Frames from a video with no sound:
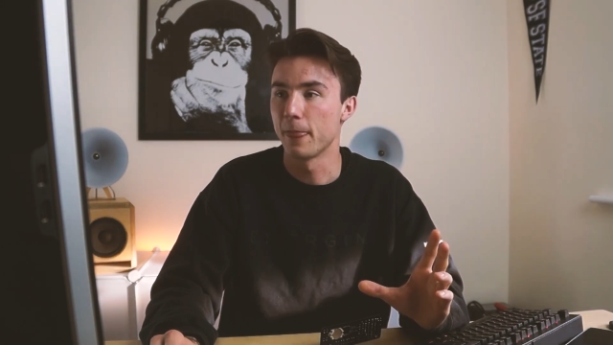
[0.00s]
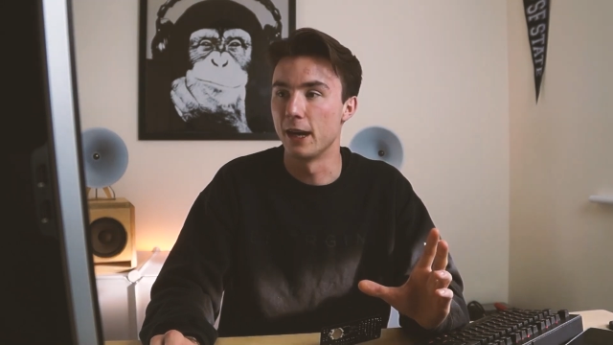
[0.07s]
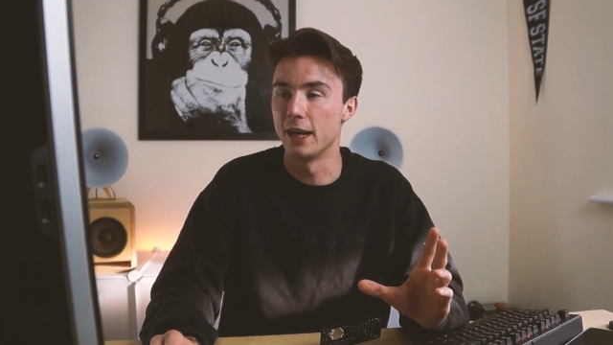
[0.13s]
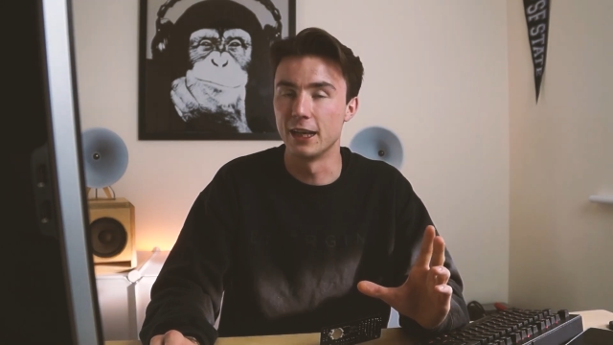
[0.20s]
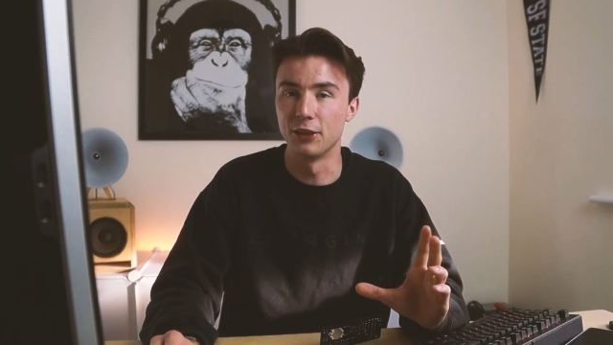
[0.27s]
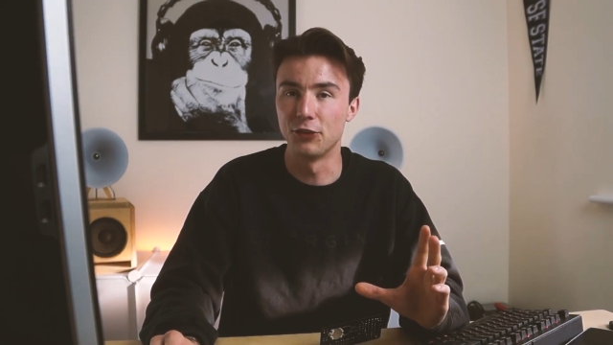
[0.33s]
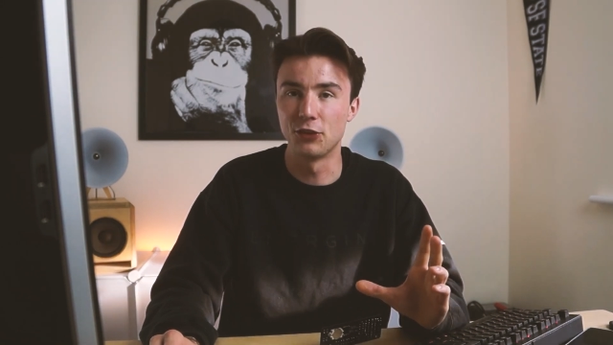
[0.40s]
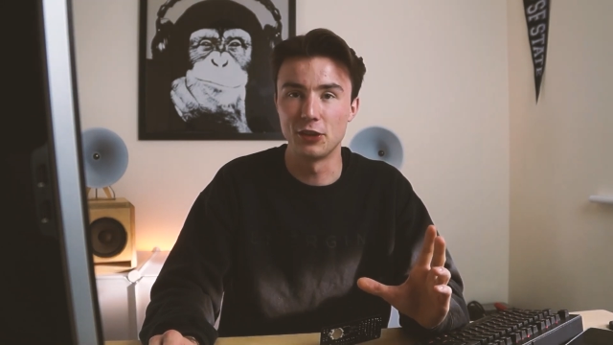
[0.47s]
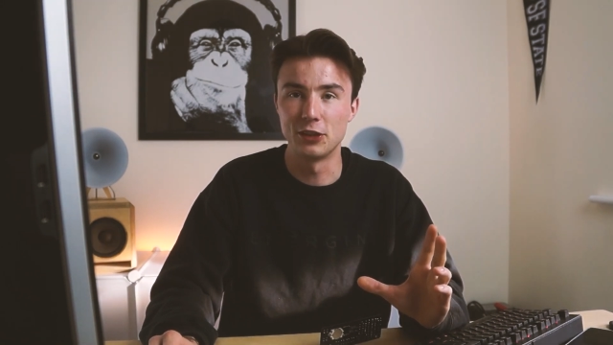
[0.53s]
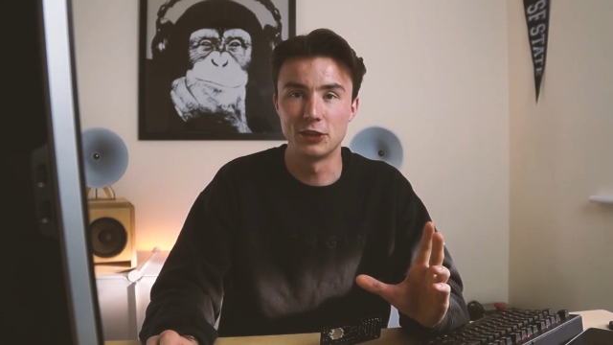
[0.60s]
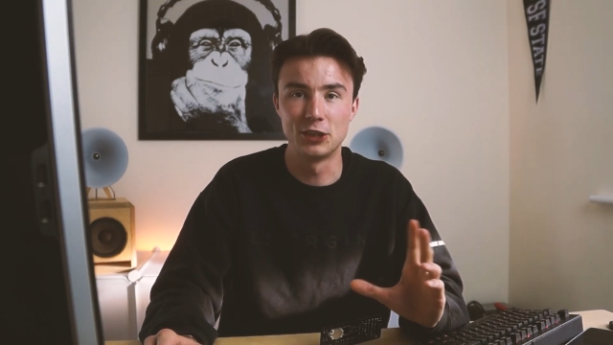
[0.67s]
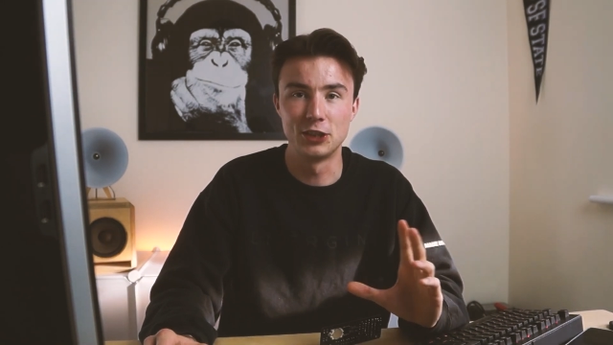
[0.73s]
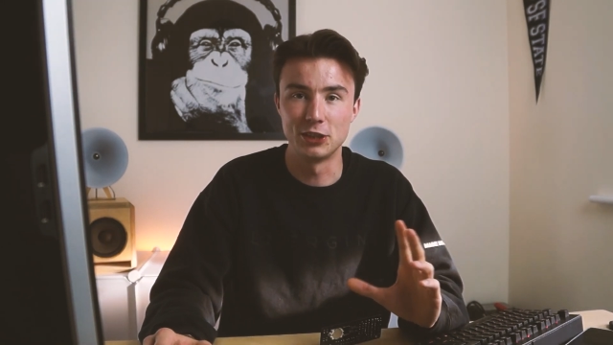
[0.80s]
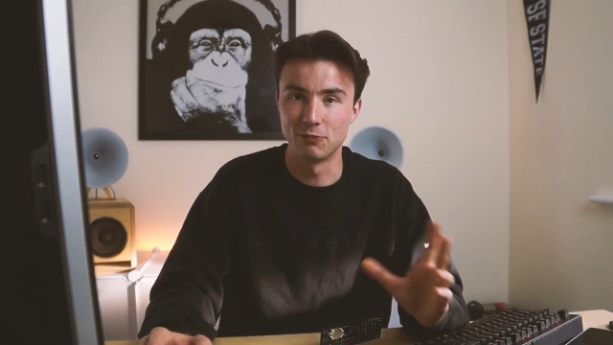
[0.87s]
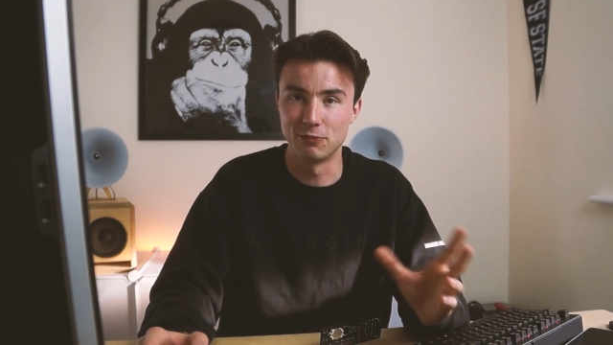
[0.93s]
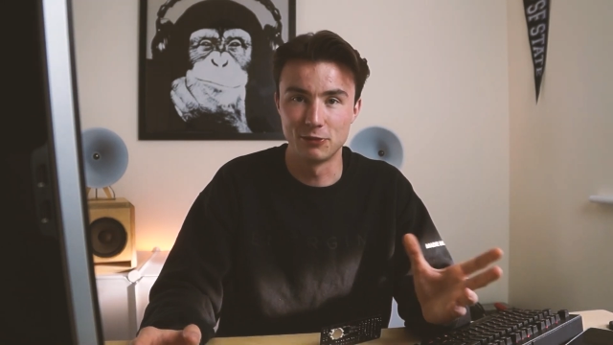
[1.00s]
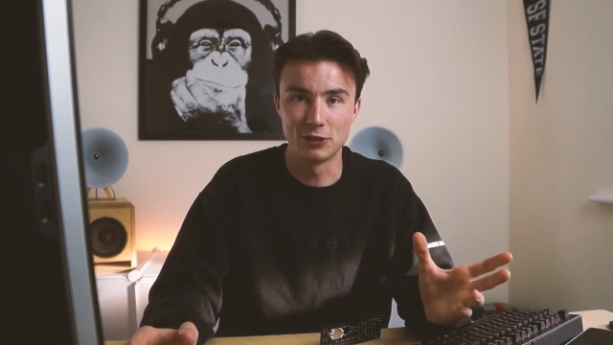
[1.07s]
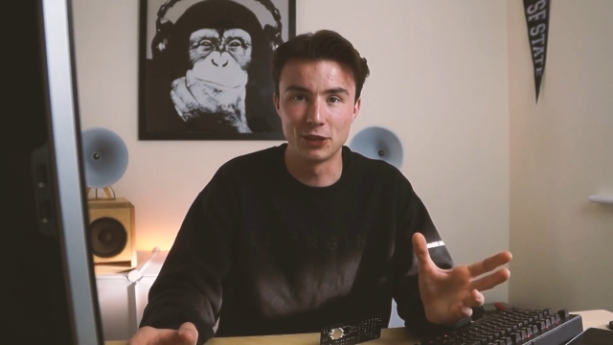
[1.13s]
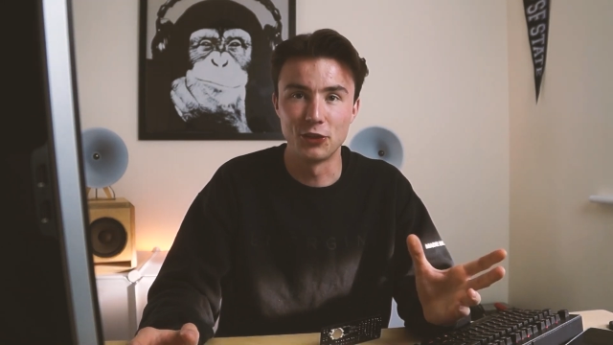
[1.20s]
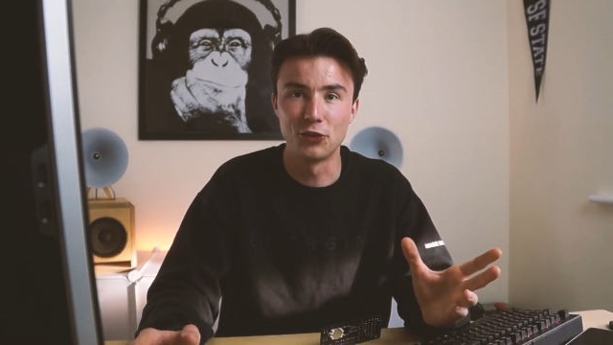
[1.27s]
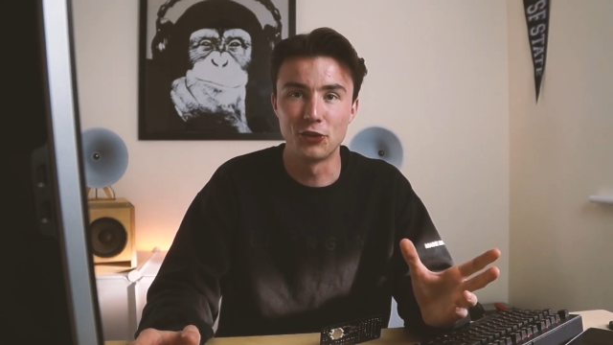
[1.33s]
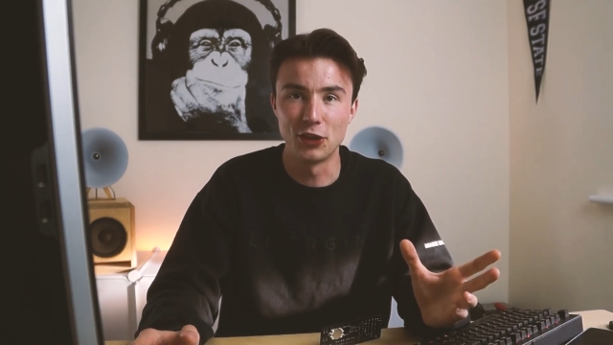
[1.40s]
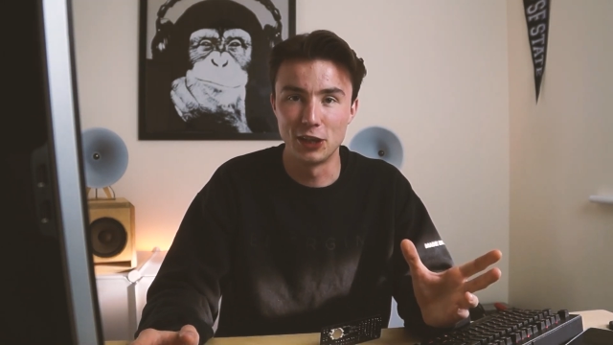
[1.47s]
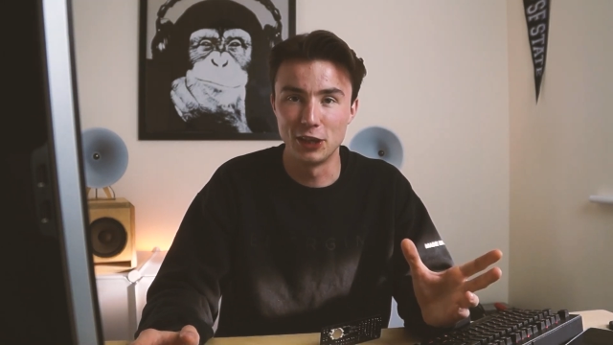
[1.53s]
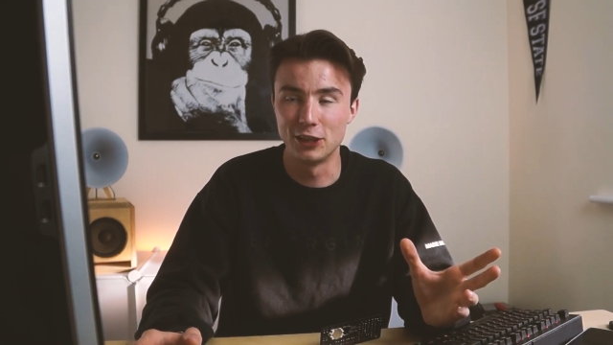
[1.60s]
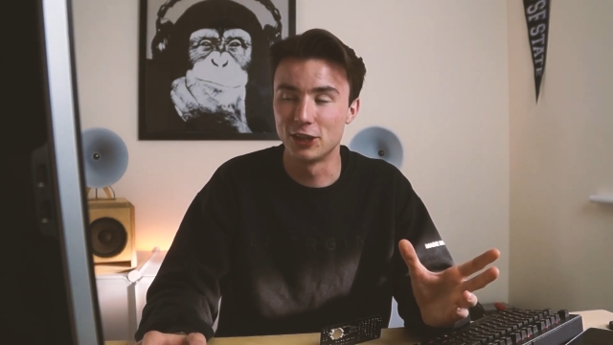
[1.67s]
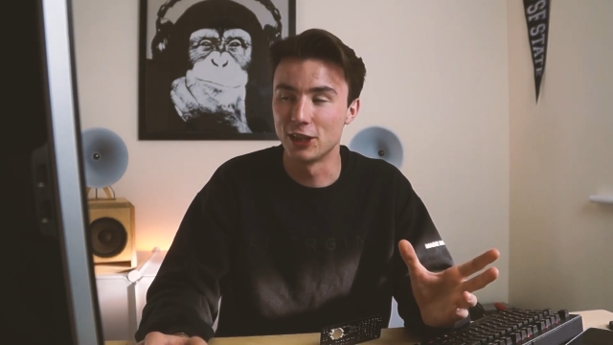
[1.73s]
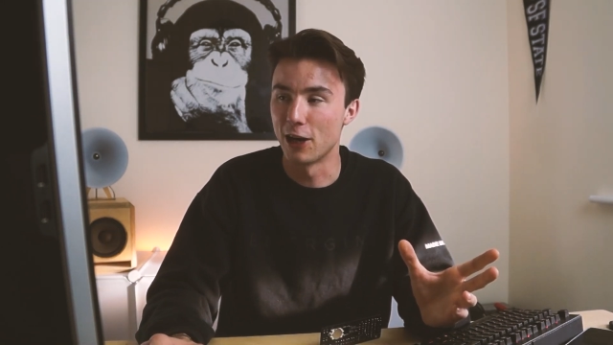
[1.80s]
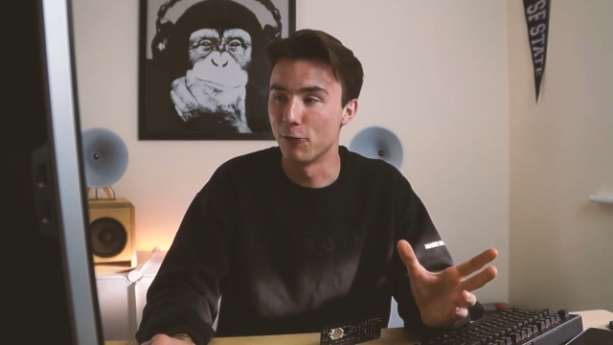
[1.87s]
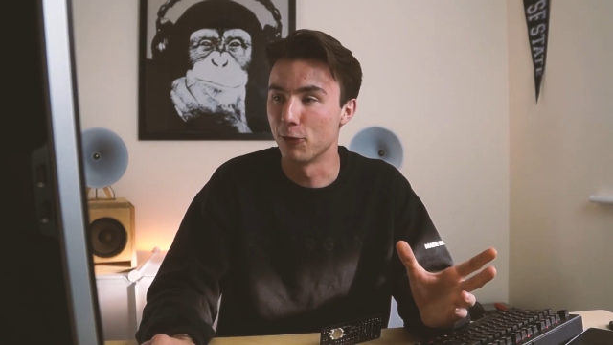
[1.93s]
It is considered
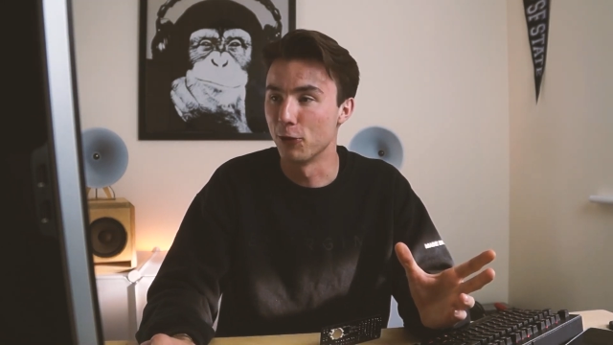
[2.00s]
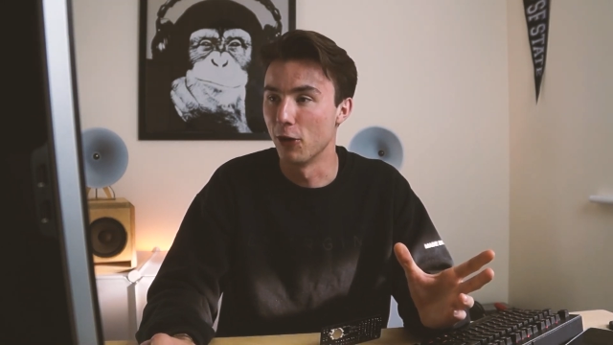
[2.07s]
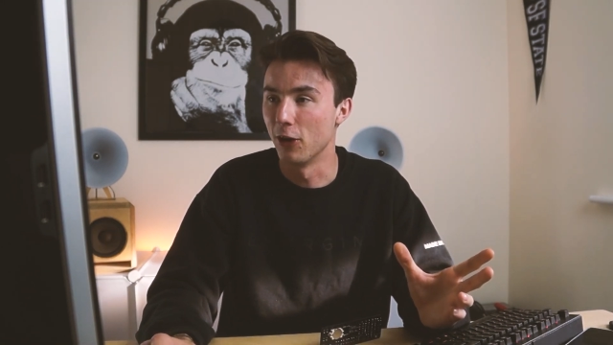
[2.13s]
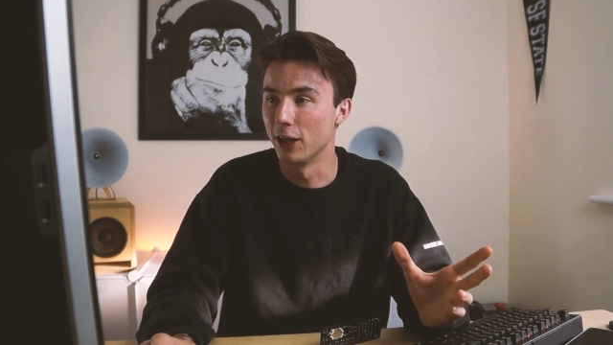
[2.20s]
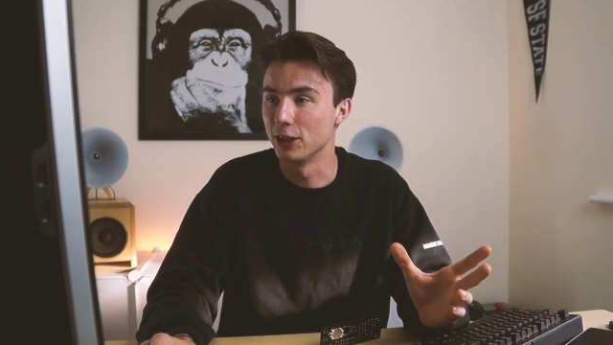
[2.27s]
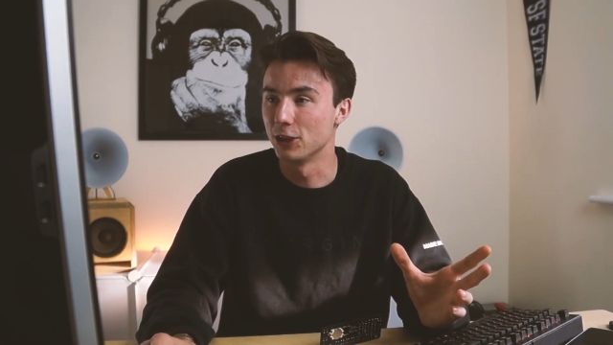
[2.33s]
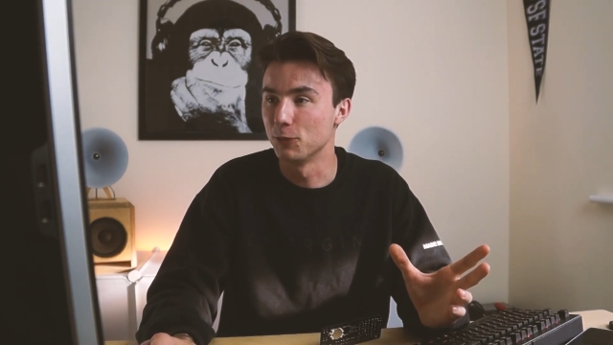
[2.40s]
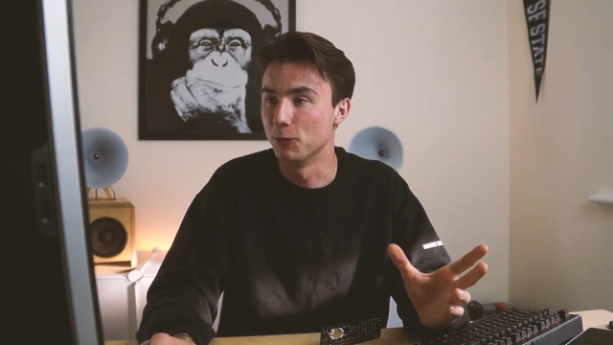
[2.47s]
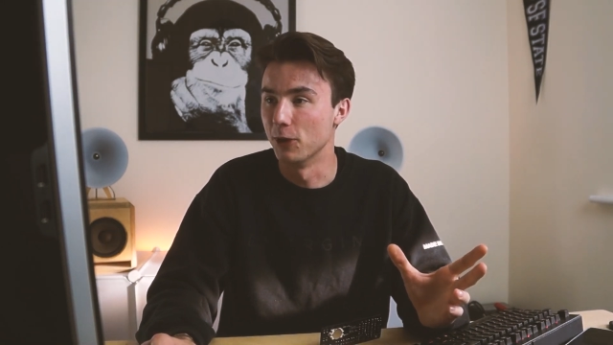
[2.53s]
general knowledge,